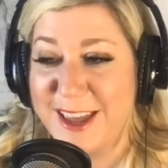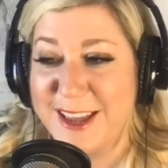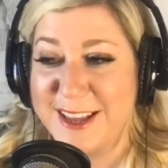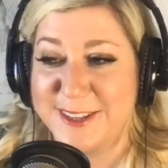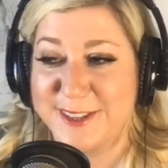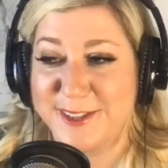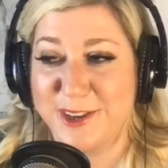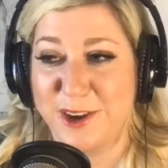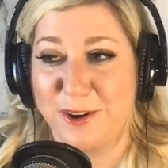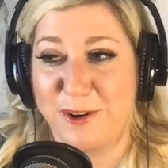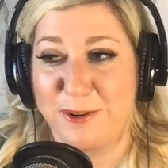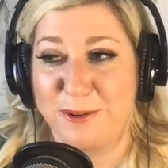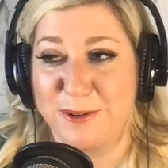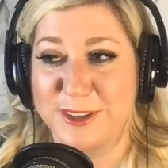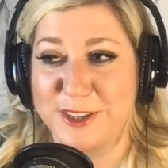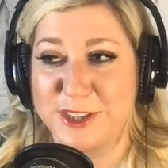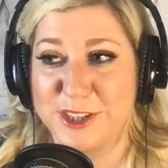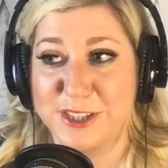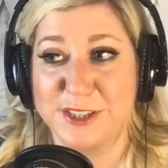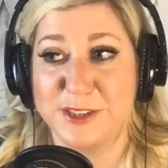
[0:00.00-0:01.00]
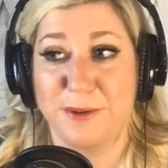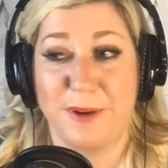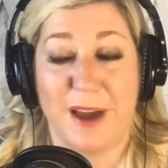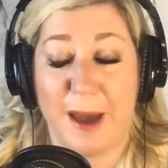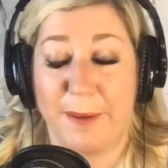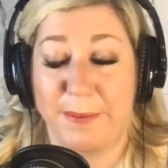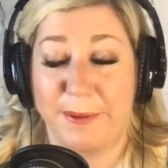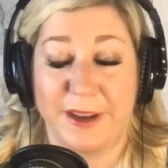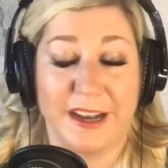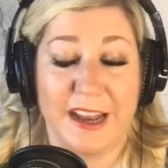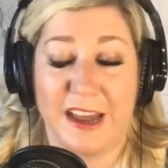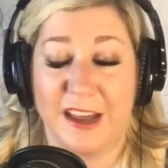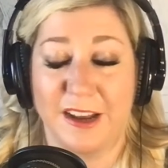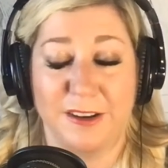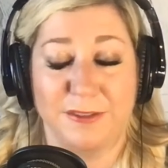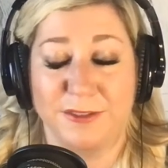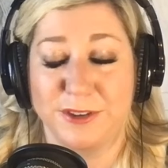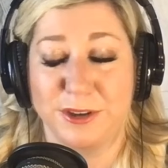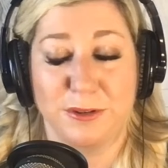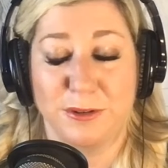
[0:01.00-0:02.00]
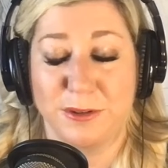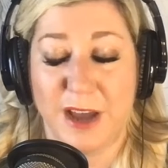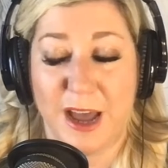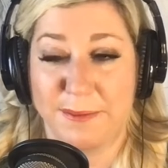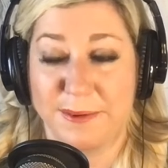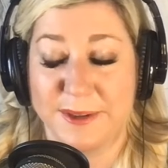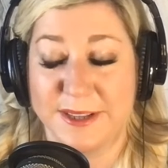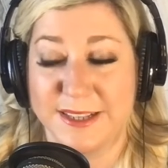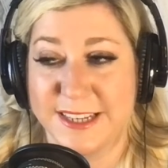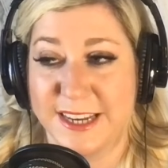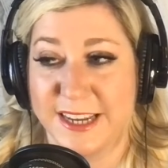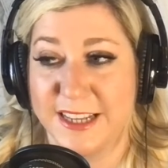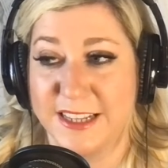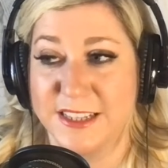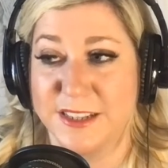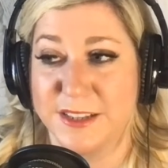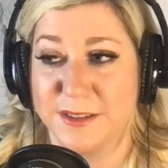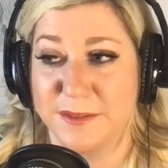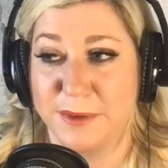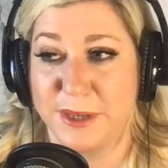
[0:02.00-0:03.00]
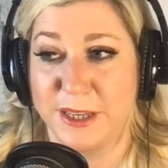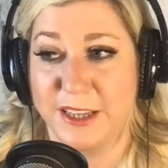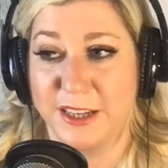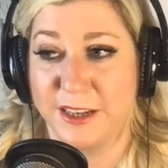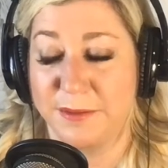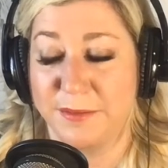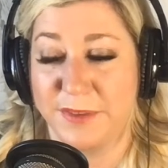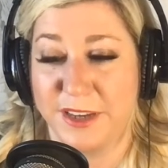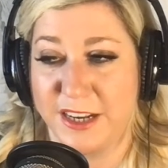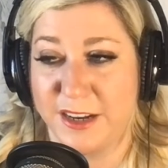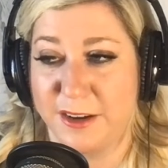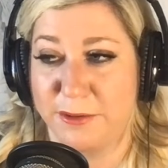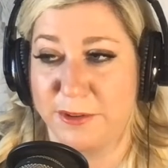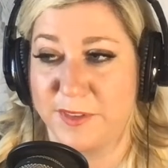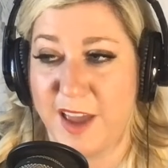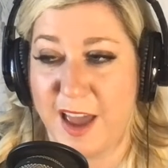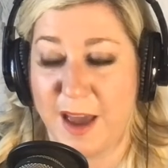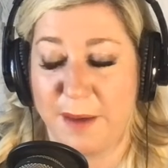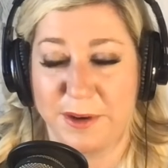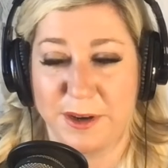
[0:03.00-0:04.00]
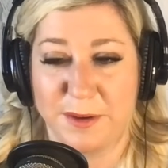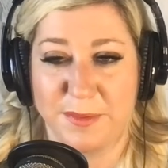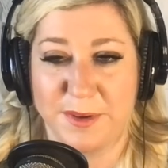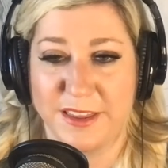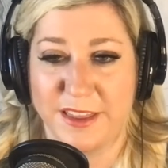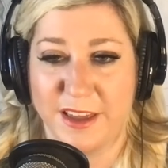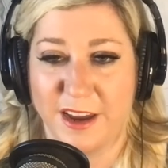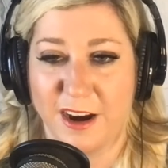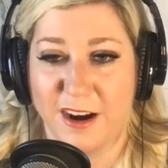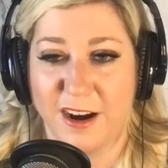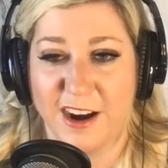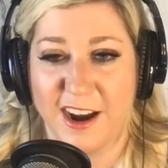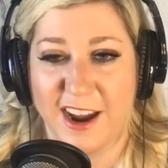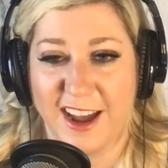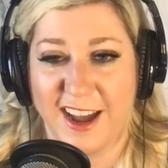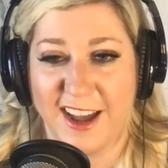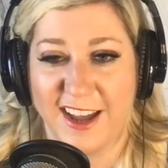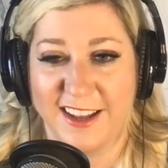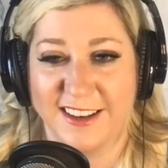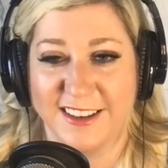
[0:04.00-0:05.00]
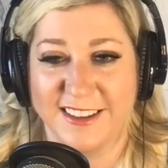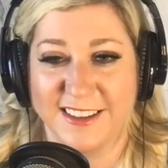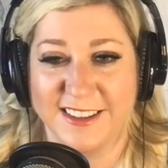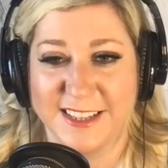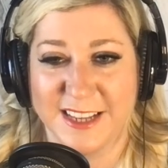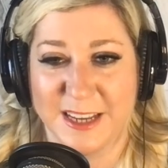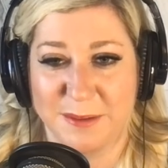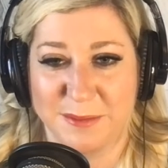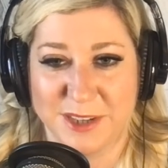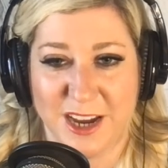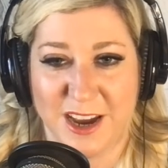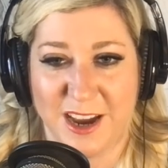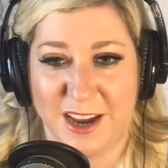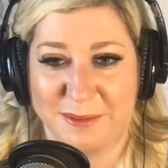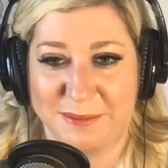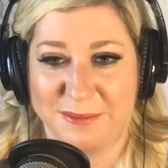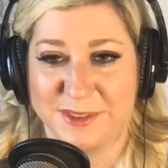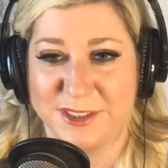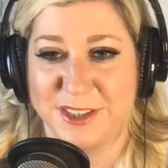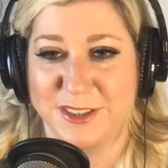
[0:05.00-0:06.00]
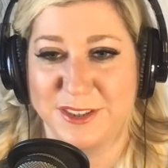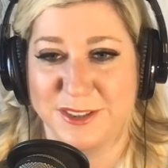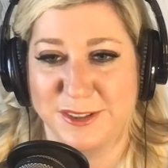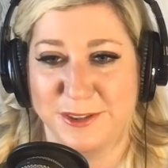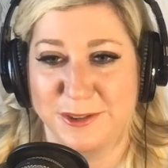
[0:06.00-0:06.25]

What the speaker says: So just so happened, out of total happenstance, me and Hamida happened to be there at the same time to